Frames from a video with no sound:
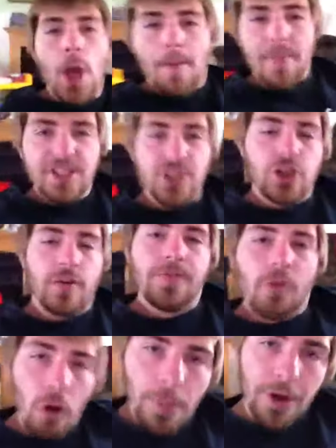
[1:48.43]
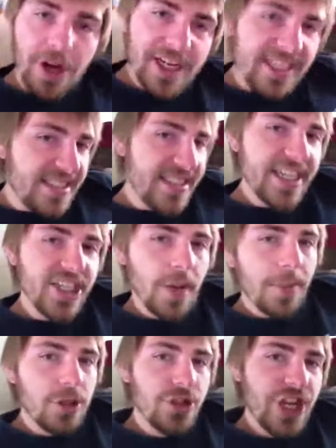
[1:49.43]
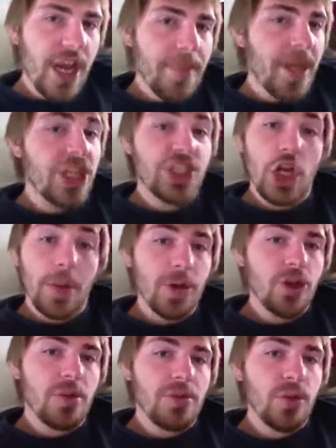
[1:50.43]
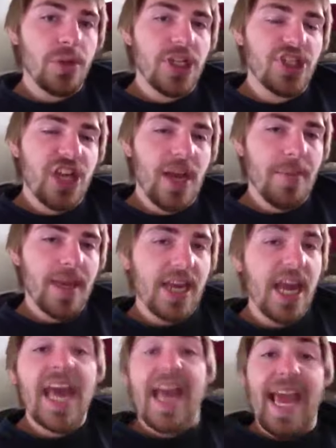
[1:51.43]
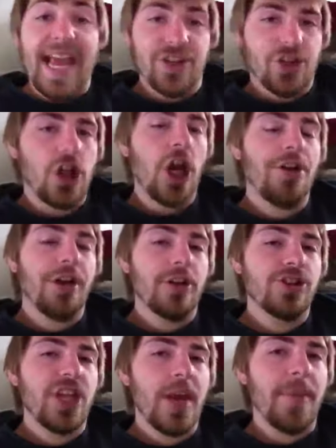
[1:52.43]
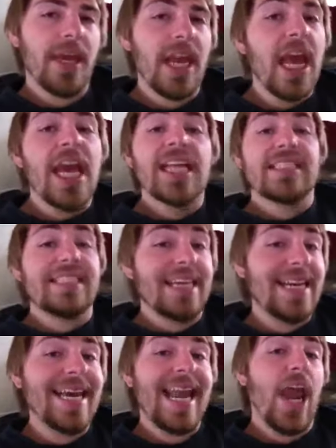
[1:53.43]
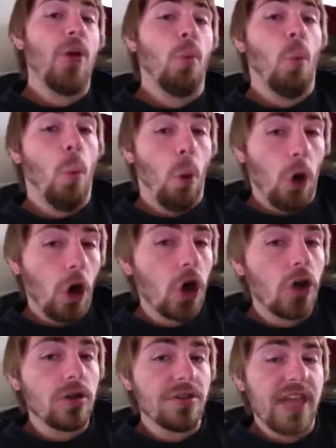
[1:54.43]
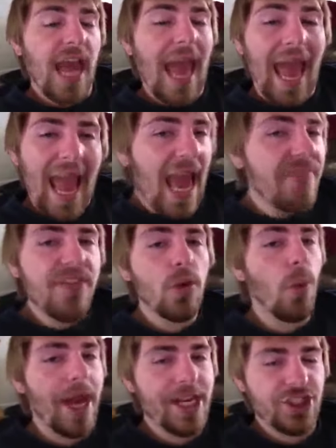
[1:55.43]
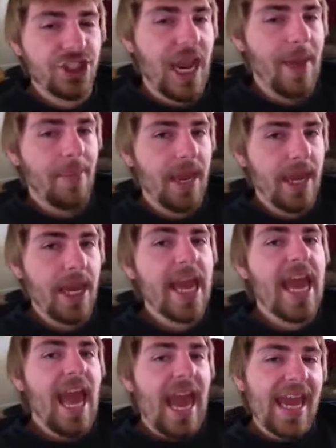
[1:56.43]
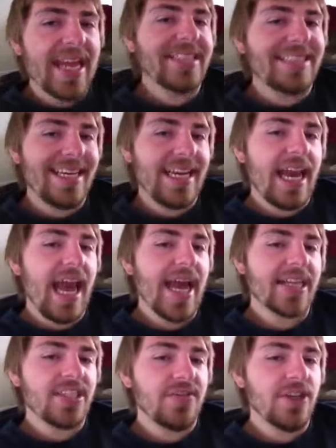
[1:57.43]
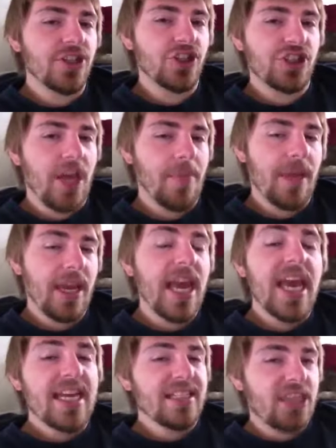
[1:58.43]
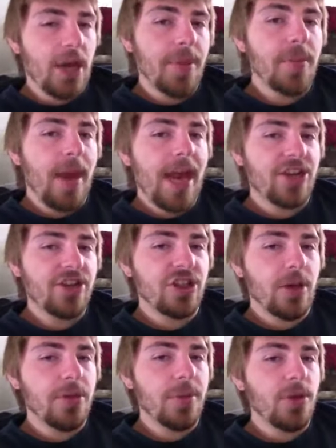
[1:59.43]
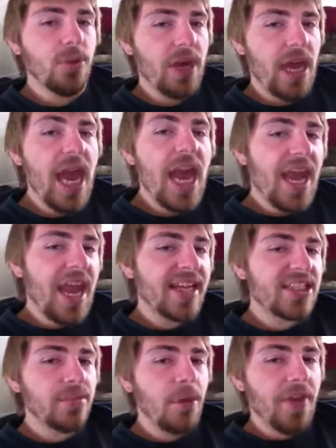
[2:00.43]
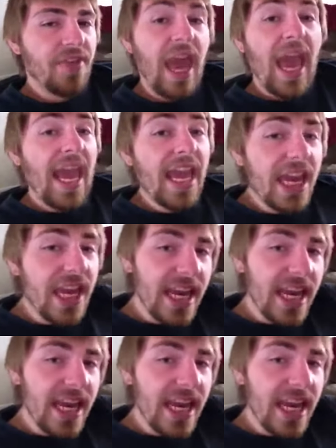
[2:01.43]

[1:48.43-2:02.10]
Mr. Former ECW Champion, WWE Champion, Intercontinental Champion, TNA World Heavyweight Champion, and TNA X Division Champion is coming back to the WWE next month in